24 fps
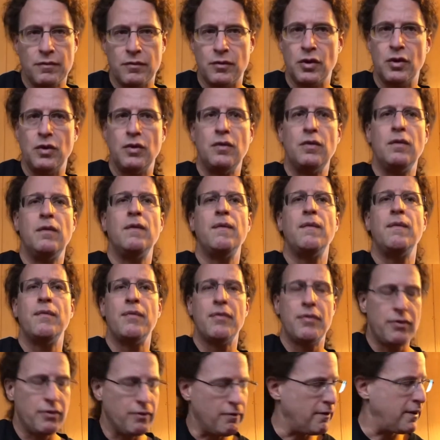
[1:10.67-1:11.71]
2,
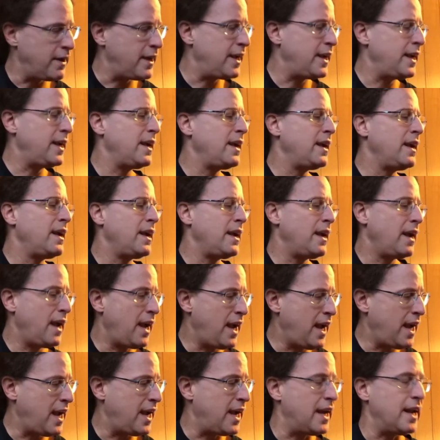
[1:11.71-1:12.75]
3,
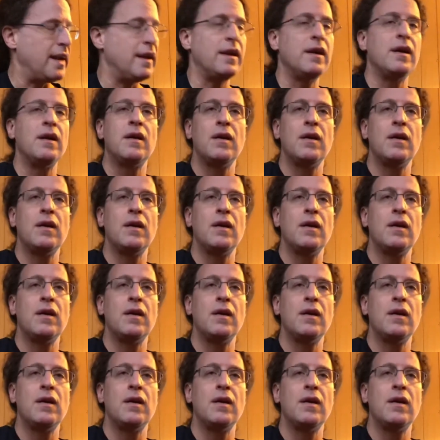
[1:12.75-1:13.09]
and.